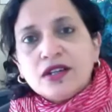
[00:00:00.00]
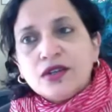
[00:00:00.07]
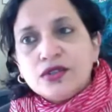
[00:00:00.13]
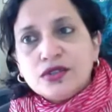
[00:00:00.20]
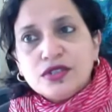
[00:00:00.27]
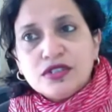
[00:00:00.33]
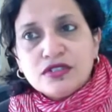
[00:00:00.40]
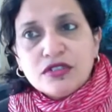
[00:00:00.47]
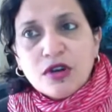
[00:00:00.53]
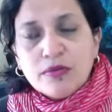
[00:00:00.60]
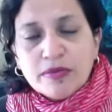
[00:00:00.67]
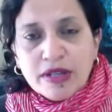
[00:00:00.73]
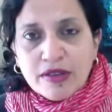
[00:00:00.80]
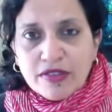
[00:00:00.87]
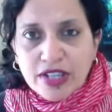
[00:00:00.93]
Go to the
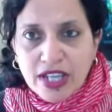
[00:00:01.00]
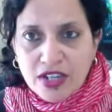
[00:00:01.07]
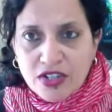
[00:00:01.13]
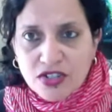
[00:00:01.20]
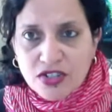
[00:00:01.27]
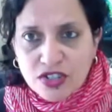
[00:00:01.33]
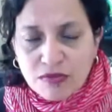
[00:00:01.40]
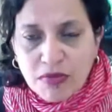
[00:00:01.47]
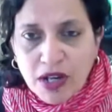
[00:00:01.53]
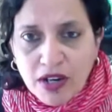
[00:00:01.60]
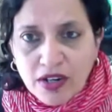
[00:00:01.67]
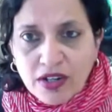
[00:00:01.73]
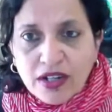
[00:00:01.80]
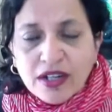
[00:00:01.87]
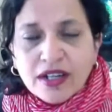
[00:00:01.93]
top navigation
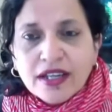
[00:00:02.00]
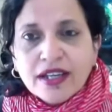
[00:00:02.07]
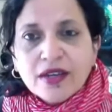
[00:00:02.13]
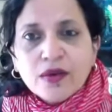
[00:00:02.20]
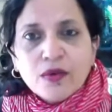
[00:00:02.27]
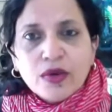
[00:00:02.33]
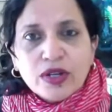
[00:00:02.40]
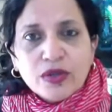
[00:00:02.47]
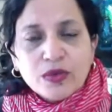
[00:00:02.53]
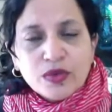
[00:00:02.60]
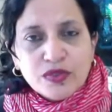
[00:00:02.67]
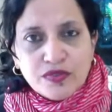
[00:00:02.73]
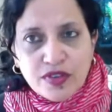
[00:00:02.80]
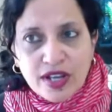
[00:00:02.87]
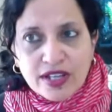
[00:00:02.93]
bar where you
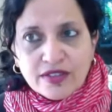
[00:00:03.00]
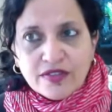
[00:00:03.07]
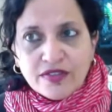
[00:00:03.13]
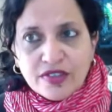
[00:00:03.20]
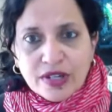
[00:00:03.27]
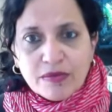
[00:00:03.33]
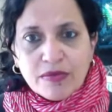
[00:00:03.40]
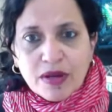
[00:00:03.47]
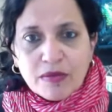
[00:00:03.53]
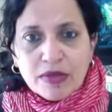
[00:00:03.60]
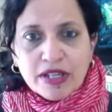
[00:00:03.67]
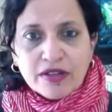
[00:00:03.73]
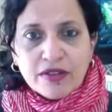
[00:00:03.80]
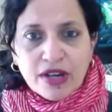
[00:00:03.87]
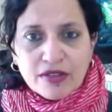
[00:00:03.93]
will find free
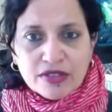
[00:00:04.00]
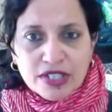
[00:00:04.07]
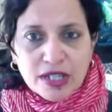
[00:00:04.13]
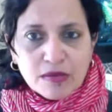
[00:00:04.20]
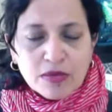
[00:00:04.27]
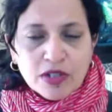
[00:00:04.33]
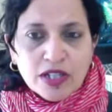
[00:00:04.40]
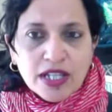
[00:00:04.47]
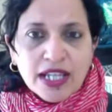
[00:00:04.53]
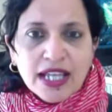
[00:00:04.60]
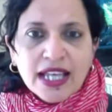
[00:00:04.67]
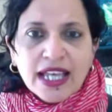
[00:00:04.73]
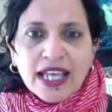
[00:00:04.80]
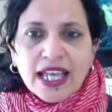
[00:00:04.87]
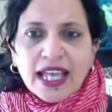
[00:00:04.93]
public roundtable.